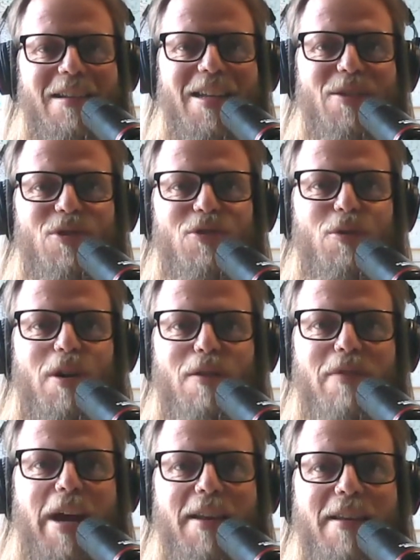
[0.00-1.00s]
literature I
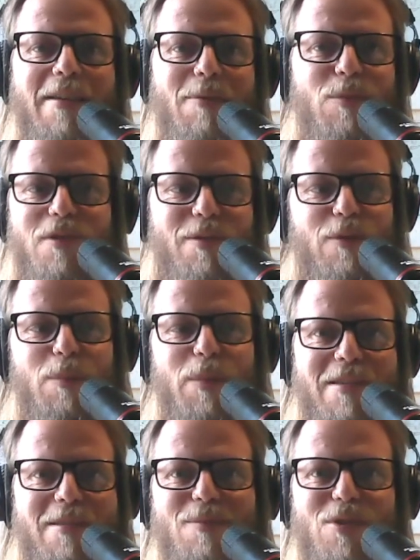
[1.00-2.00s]
read was just from this